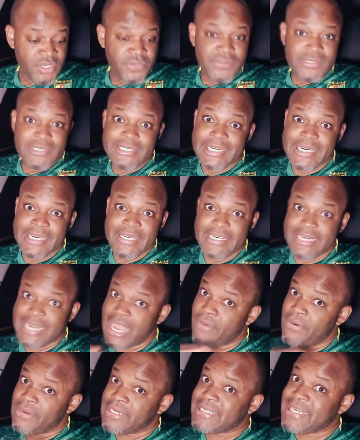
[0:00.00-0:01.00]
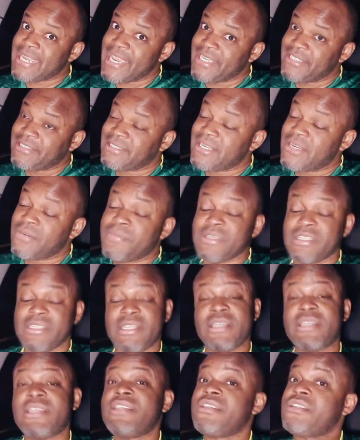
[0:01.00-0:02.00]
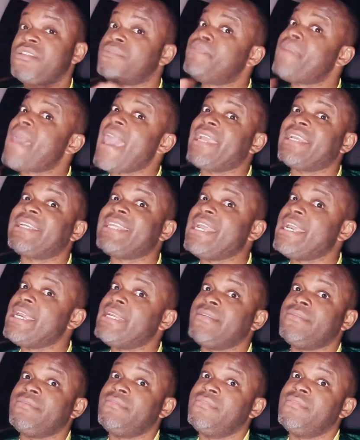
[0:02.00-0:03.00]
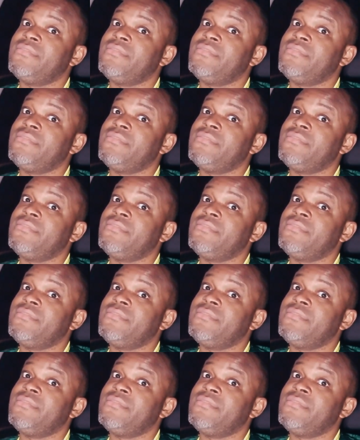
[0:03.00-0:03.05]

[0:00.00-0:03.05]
You dig? Nowadays, though, but see, this is back then.